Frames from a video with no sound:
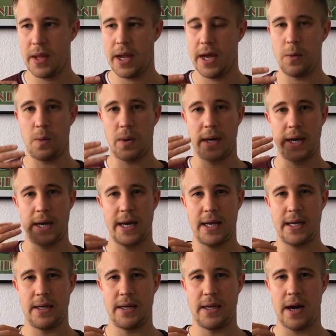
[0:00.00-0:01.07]
and what I
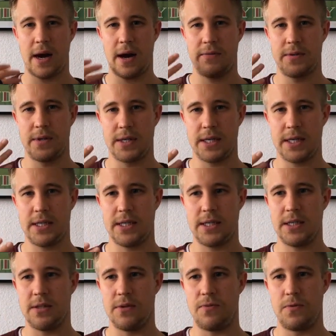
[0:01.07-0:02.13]
get in the aftertaste
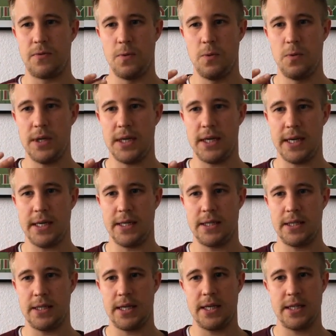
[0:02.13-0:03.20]
is the fruity taste,
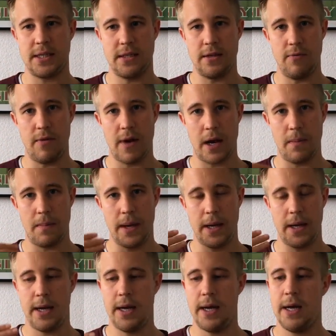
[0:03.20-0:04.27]
and that's
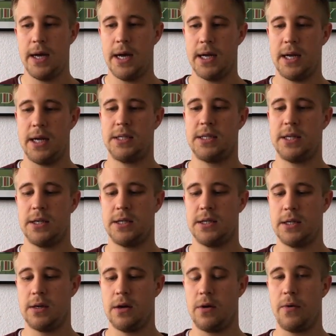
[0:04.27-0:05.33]
developing, and that's, I
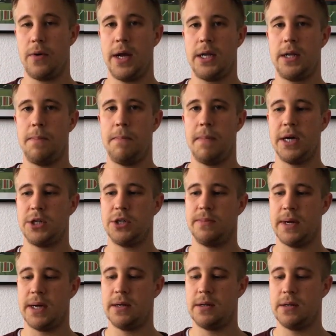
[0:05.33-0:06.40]
think, a great
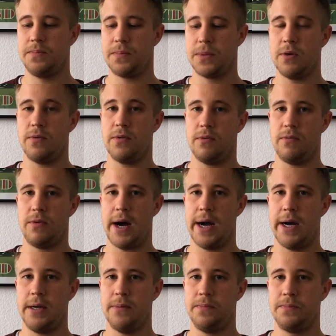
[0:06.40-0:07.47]
measurement of a
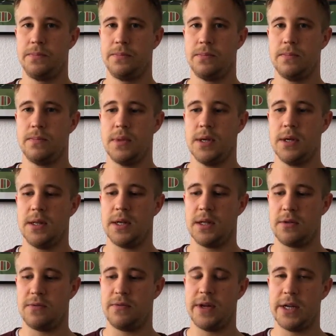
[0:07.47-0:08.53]
wine, that
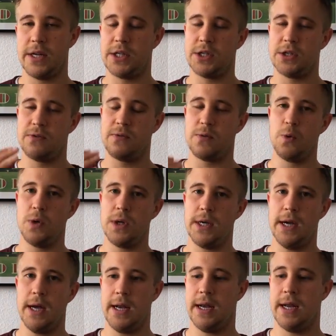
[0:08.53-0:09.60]
the finish is fruity
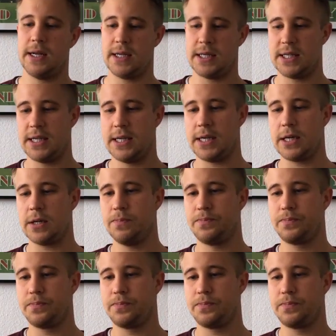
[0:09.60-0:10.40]
and not acidic.